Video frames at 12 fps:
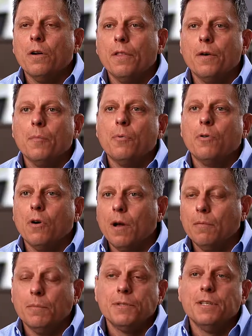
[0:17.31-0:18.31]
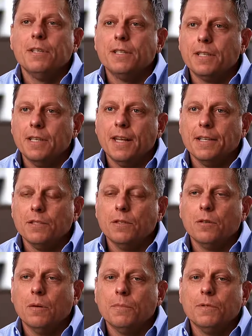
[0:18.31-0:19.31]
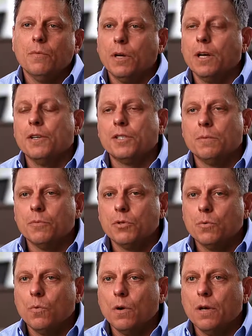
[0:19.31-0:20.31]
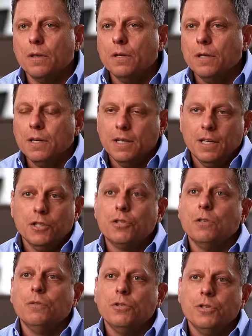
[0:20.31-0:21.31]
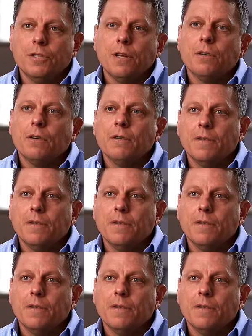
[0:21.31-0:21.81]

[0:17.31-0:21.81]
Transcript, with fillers: are there problems and disconnects in terms of what customers want and solutions that are